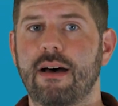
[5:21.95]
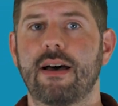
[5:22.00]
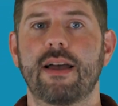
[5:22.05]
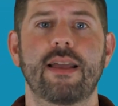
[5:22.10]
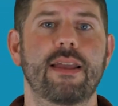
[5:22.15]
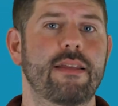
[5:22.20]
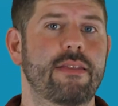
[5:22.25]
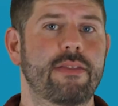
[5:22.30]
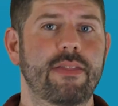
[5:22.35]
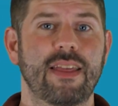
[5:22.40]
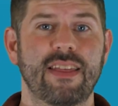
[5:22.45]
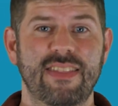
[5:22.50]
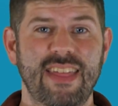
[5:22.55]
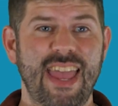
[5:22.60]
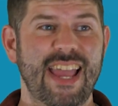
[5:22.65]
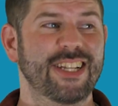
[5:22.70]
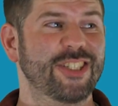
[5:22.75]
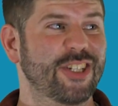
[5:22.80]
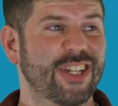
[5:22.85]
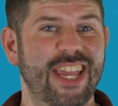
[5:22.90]
I think
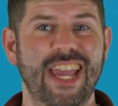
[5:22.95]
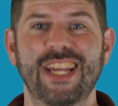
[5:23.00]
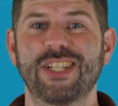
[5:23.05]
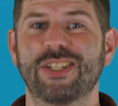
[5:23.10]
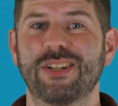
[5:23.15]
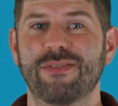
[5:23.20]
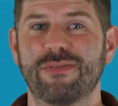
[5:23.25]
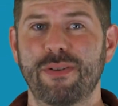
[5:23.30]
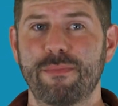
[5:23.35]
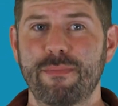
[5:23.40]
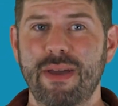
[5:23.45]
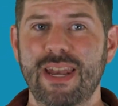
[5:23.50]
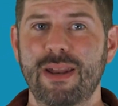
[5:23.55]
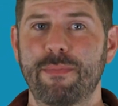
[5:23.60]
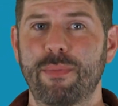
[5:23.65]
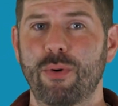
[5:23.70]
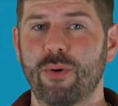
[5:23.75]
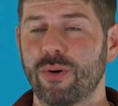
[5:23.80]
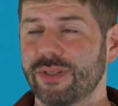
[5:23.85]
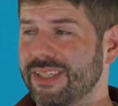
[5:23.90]
that education for
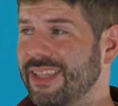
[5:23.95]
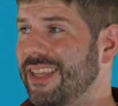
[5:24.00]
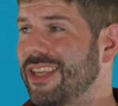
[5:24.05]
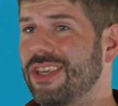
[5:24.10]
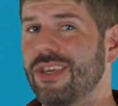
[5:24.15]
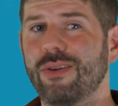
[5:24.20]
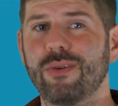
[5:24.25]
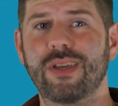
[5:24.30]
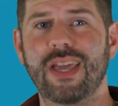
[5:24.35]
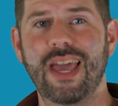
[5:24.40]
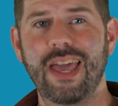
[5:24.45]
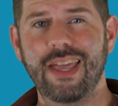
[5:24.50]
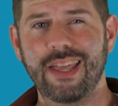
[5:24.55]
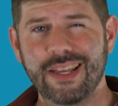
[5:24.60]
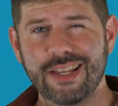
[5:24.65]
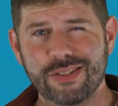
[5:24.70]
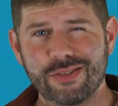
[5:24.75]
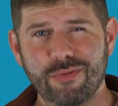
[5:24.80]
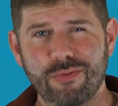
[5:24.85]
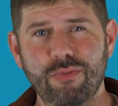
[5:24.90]
menopause in the UK
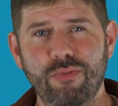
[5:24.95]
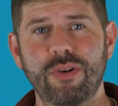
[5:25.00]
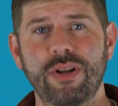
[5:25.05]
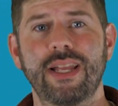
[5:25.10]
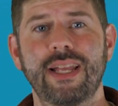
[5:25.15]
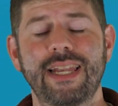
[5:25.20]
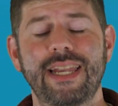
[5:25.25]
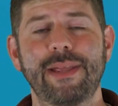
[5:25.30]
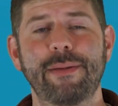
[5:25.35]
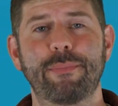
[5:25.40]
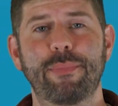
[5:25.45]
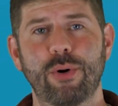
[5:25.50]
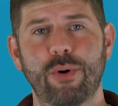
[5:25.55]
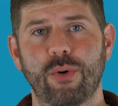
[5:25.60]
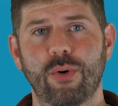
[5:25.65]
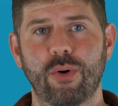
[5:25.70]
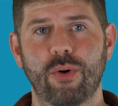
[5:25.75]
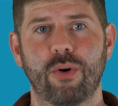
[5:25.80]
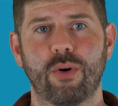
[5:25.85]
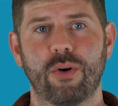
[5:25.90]
is really
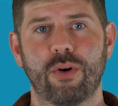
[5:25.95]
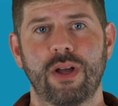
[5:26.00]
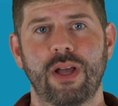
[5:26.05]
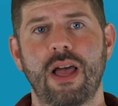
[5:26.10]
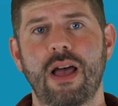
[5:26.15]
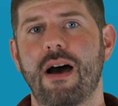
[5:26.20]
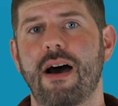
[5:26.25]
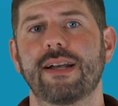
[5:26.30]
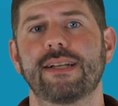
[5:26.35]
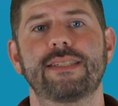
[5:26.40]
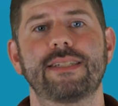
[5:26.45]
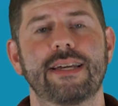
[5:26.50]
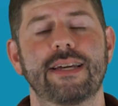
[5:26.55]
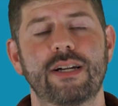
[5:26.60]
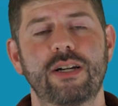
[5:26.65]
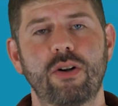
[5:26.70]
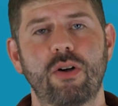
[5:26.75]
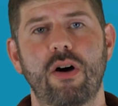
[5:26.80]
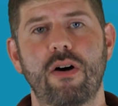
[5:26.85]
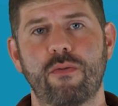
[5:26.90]
poor. I see a
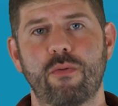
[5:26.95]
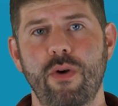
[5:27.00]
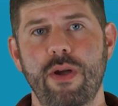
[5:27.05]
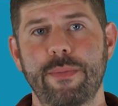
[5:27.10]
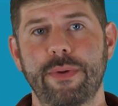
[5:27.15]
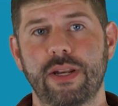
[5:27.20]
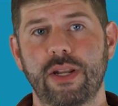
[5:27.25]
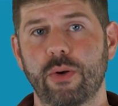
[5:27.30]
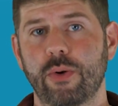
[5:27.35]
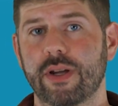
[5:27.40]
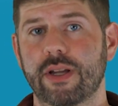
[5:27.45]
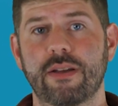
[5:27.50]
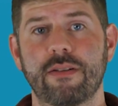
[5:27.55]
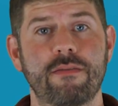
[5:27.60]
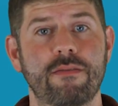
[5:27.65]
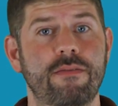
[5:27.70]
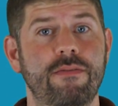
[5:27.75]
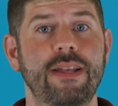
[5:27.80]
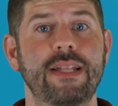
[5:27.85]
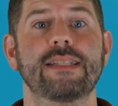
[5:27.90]
lot of women who are
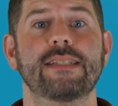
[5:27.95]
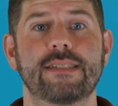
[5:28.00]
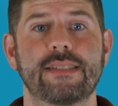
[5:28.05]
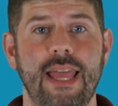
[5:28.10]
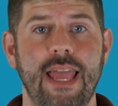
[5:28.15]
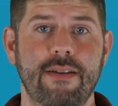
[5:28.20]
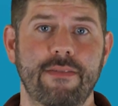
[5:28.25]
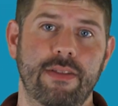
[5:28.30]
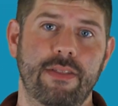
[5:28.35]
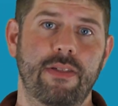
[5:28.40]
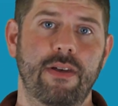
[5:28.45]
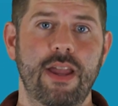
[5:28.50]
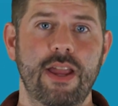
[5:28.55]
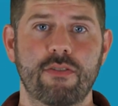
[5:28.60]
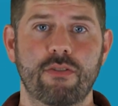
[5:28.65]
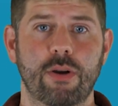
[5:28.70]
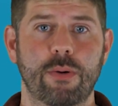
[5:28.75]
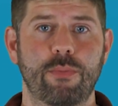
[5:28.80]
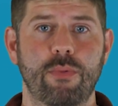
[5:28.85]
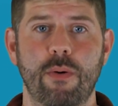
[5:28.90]
convinced they have a
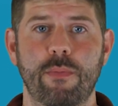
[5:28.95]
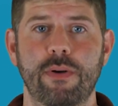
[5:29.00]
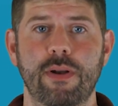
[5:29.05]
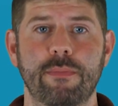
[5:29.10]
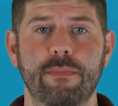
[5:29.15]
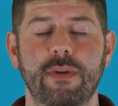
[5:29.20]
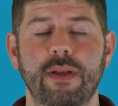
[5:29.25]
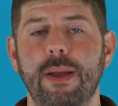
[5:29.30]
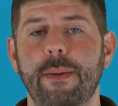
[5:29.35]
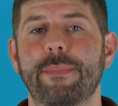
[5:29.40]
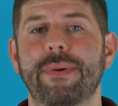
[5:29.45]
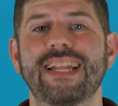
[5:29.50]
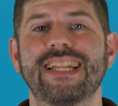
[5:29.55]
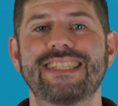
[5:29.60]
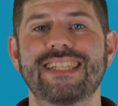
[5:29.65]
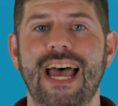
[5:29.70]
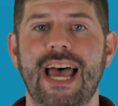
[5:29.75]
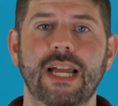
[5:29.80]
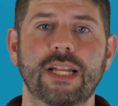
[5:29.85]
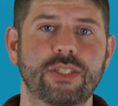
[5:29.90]
thyroid problem, but
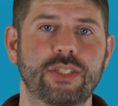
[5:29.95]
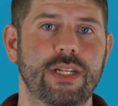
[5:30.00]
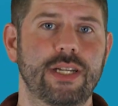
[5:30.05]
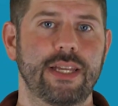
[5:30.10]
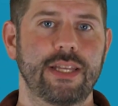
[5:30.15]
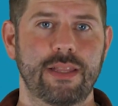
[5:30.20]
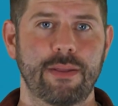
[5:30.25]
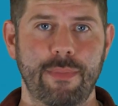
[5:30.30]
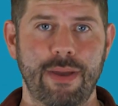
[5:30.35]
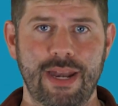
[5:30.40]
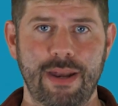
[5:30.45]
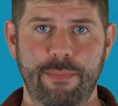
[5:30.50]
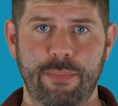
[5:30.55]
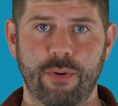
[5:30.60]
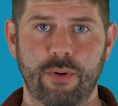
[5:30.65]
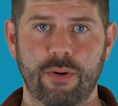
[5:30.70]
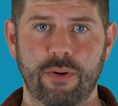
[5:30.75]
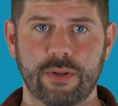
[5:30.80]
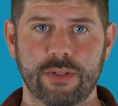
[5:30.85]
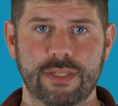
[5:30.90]
it's actually the
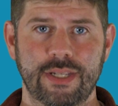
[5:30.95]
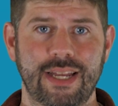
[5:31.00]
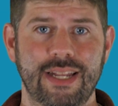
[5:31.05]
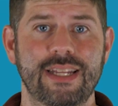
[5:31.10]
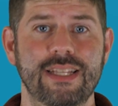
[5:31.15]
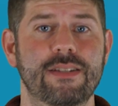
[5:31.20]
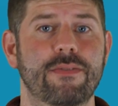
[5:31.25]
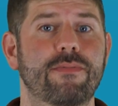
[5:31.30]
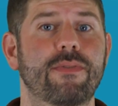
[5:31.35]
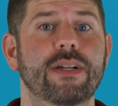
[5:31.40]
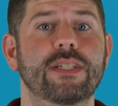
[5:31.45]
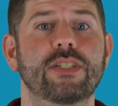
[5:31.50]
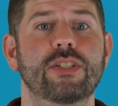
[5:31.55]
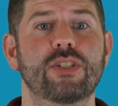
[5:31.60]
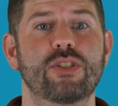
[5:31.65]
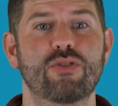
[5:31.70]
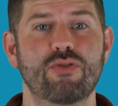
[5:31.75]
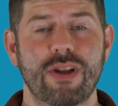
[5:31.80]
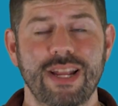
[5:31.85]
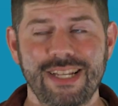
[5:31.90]
menopause, and it's
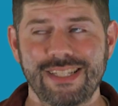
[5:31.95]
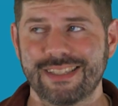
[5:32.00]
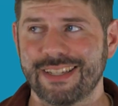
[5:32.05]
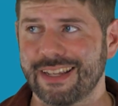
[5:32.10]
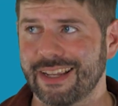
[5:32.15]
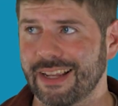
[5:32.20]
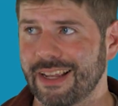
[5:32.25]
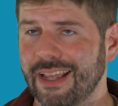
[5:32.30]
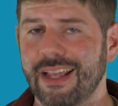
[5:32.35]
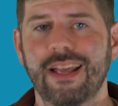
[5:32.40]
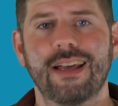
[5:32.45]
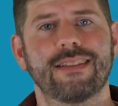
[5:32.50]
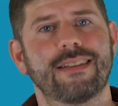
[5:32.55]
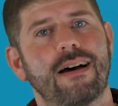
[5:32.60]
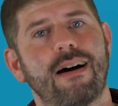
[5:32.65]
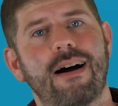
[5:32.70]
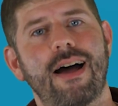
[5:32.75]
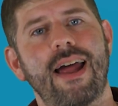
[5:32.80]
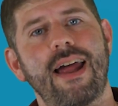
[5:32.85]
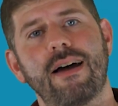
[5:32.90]
frustrating that
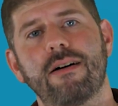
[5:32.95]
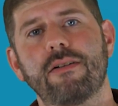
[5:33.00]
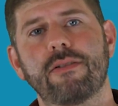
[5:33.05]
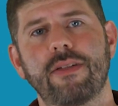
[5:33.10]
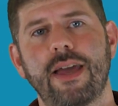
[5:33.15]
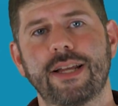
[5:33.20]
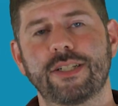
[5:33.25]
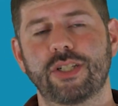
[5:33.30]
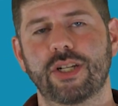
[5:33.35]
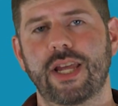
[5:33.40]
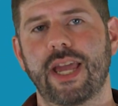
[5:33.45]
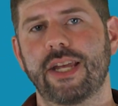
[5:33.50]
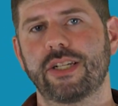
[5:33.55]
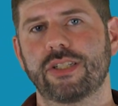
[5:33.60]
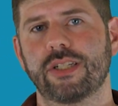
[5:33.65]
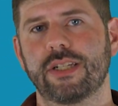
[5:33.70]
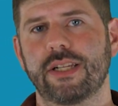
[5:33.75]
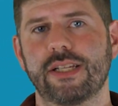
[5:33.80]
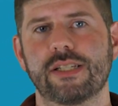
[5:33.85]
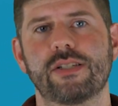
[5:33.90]
our health
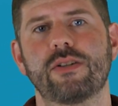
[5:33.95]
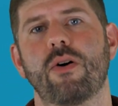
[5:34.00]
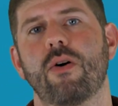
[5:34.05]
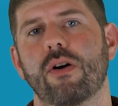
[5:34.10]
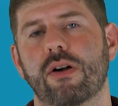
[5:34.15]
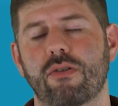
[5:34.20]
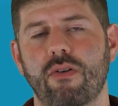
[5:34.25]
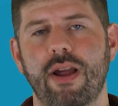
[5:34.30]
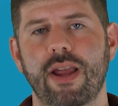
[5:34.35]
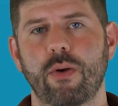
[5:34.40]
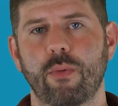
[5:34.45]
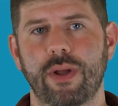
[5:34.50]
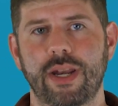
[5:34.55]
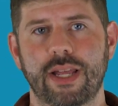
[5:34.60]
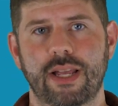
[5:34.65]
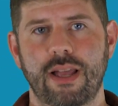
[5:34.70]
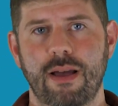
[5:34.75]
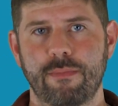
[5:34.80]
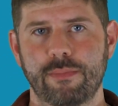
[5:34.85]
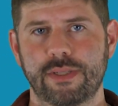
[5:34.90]
education is not great when
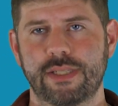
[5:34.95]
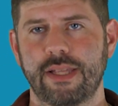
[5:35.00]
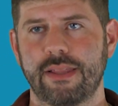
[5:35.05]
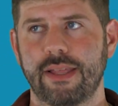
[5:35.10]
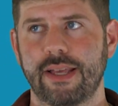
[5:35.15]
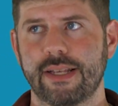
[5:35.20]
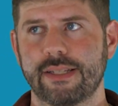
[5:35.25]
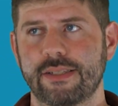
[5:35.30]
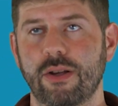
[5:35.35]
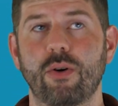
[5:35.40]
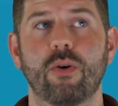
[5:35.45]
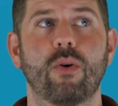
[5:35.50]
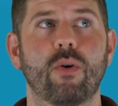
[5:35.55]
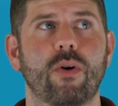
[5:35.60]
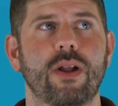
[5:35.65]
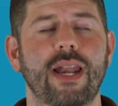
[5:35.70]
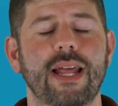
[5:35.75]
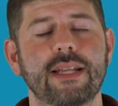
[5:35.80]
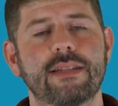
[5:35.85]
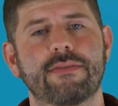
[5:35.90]
it comes to this,
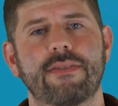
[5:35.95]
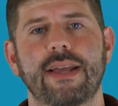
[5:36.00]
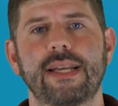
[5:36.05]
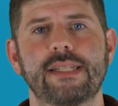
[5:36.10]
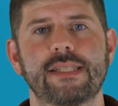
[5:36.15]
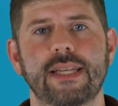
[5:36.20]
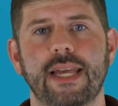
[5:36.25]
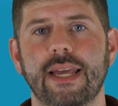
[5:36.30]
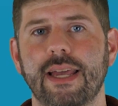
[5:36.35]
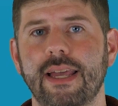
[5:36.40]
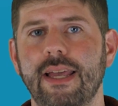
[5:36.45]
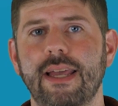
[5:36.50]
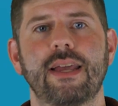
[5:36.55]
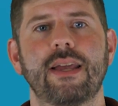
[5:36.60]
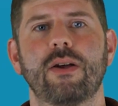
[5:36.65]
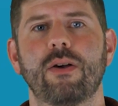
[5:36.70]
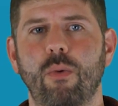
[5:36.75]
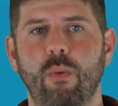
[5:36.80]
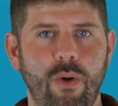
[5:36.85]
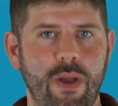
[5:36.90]
or let's face it,
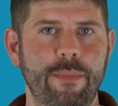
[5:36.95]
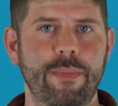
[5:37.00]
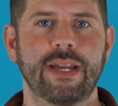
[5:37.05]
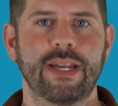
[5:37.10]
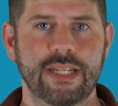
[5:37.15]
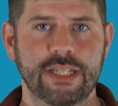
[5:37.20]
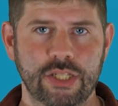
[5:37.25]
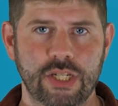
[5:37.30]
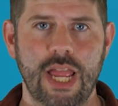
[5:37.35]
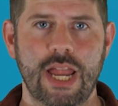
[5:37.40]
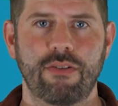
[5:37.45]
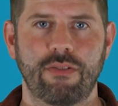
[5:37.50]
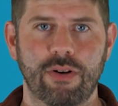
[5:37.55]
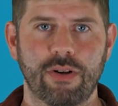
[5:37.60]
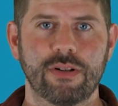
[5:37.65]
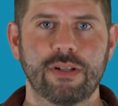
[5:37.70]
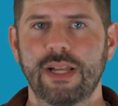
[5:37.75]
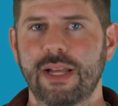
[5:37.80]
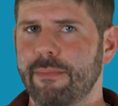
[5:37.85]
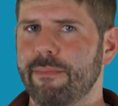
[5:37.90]
women in
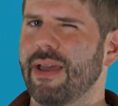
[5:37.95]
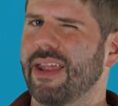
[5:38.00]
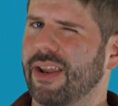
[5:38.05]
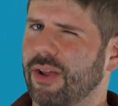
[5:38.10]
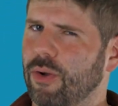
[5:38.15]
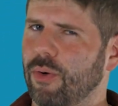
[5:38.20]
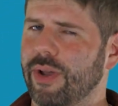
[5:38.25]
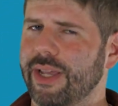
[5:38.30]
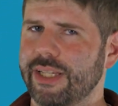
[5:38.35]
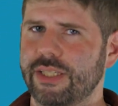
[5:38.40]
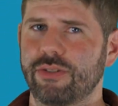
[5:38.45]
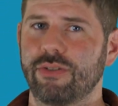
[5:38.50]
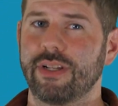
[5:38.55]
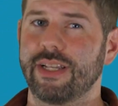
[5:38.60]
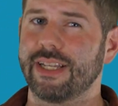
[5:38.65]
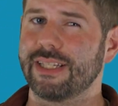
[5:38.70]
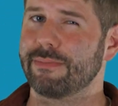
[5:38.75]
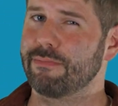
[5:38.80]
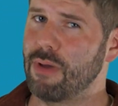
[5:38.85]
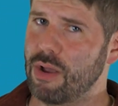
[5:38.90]
general. Medical
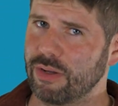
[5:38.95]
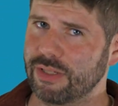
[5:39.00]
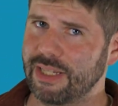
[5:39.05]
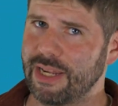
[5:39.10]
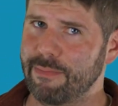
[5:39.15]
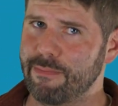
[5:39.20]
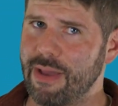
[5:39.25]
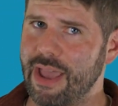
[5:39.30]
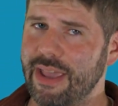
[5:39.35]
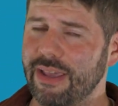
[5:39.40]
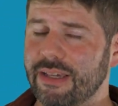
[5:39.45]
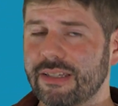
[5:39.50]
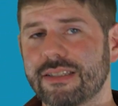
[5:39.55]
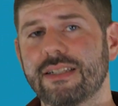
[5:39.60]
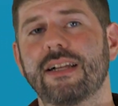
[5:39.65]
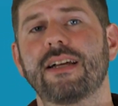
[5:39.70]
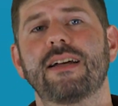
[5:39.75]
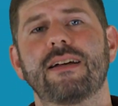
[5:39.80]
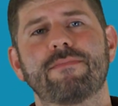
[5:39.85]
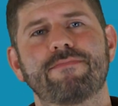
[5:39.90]
history is mostly
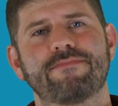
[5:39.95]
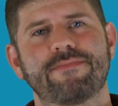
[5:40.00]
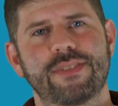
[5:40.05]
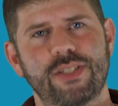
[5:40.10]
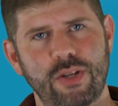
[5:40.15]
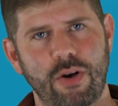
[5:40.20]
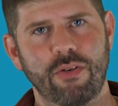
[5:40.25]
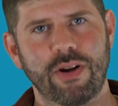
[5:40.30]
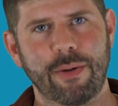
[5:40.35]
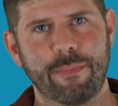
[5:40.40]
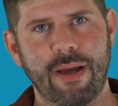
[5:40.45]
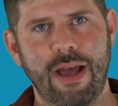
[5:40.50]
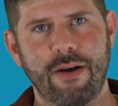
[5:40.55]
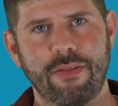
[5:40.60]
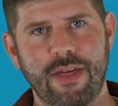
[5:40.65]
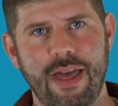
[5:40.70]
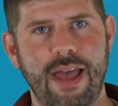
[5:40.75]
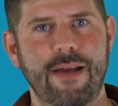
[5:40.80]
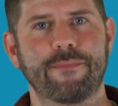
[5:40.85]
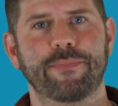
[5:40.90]
male, sorry about
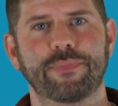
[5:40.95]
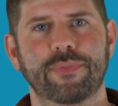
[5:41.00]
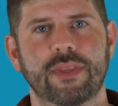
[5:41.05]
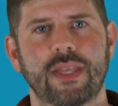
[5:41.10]
that.